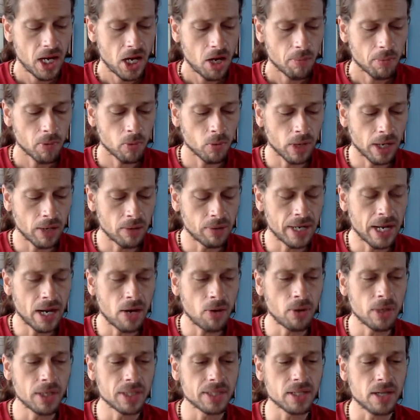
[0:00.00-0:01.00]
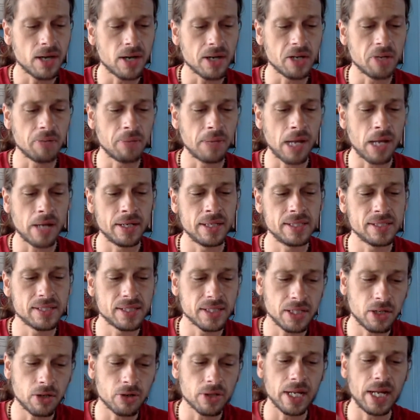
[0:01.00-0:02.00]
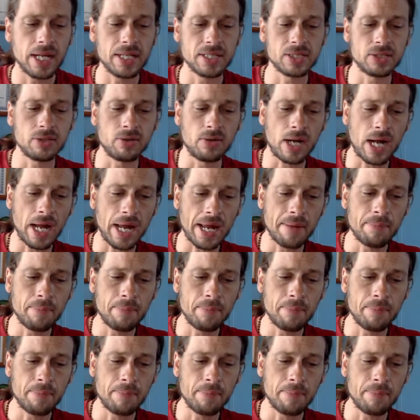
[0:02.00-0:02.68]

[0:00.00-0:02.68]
But what I now want to talk about is, okay, so I